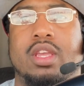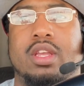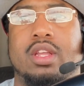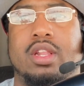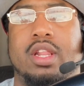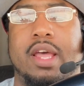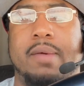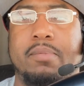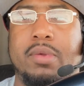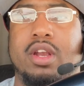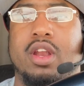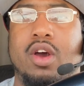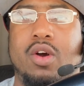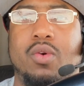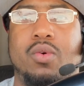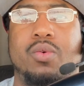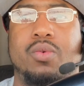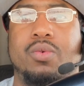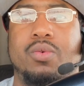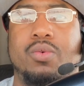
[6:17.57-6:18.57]
Let me know
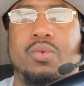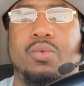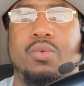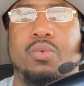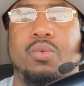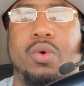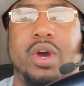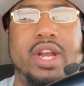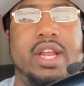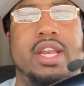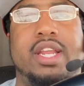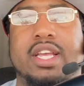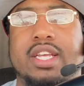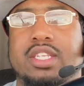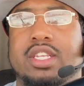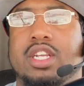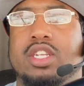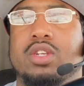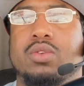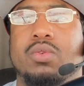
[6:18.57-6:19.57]
what it is
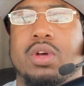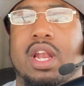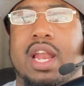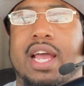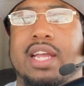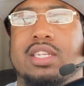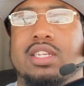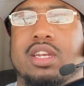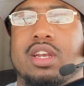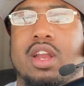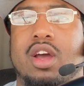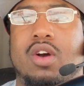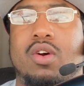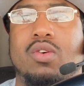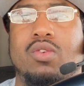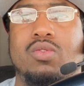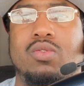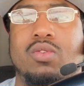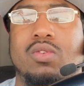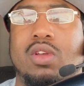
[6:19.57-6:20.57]
that you would like to
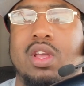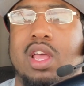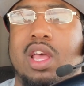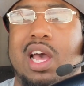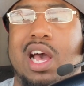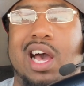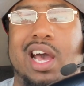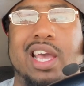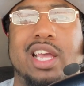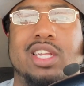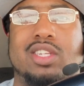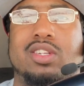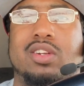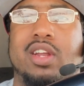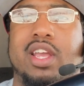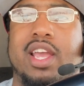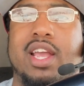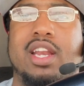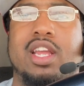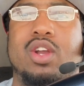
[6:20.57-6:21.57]
know. I answered
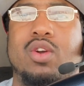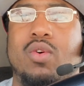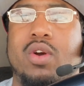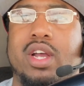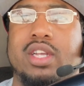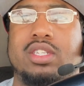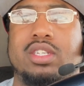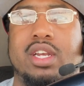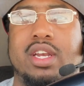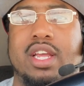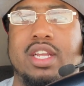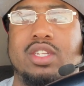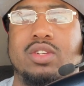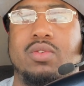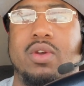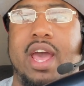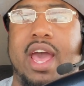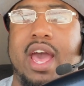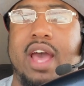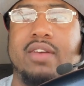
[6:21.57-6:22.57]
any question that you
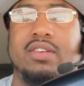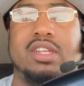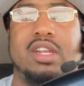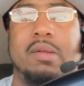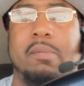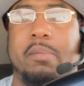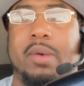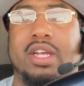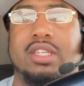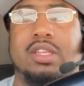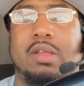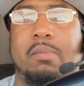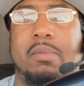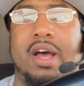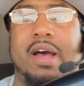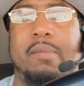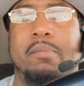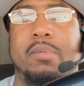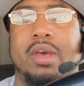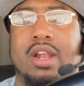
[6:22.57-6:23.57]
have to the best of my
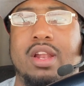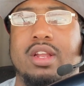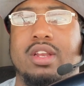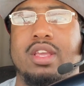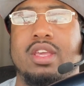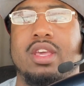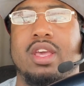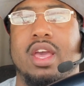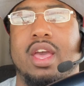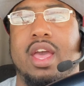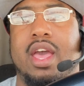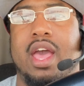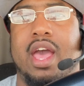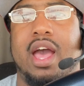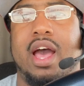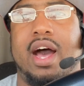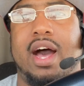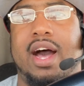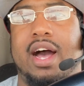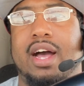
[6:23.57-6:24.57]
ability.
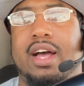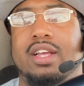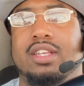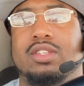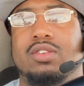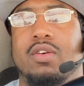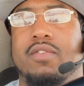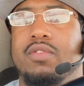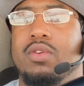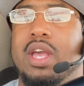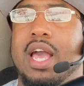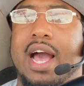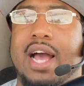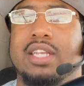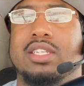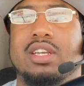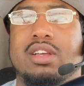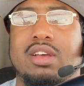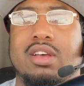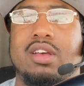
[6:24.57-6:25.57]
So if you guys
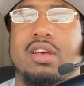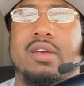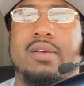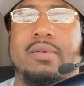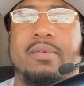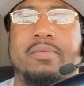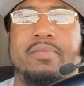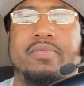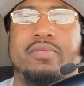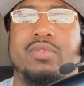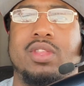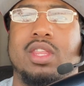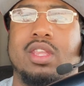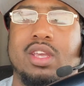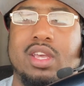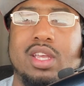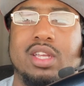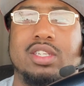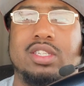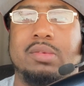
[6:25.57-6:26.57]
could,
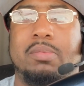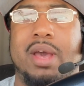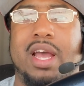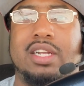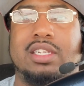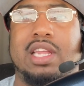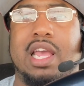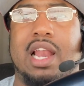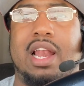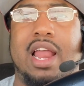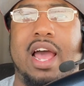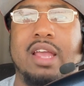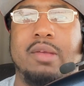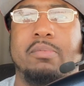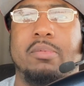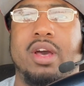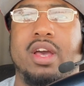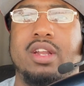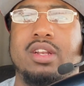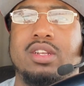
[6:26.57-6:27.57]
smash that like
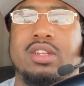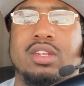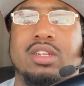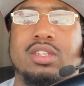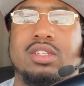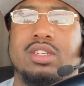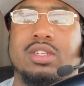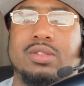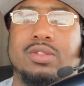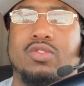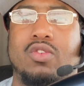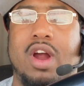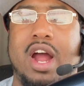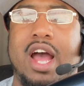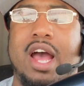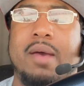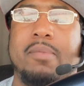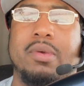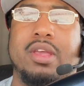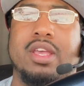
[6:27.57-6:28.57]
button,
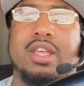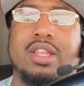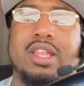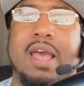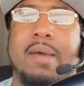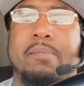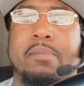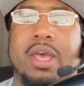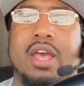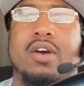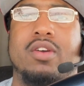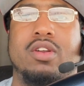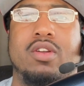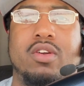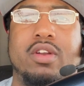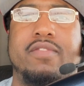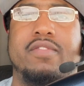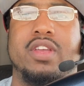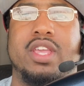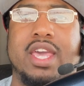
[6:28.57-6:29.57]
subscribe, and hit that bell
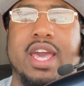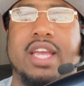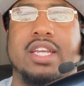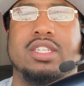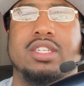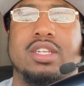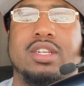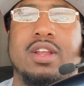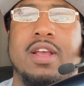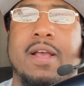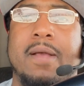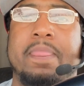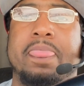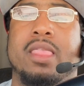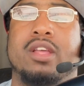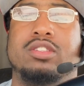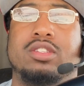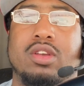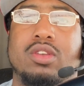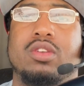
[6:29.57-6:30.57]
notification
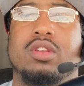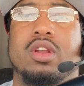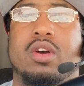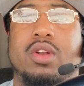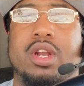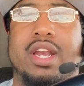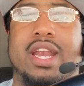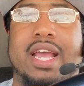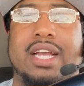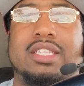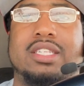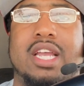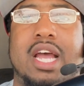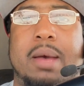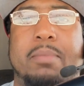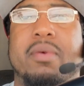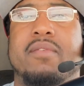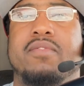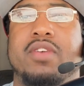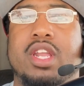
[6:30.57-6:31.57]
so you know the next time
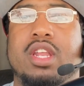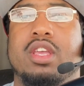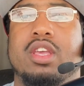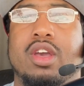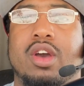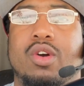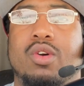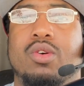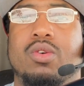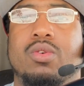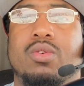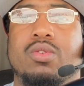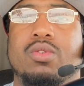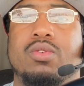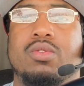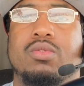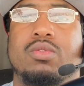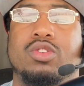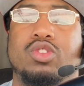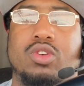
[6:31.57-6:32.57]
a video
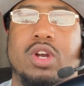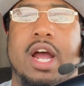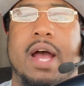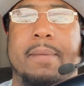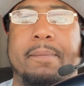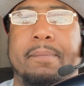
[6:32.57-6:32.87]
will drop.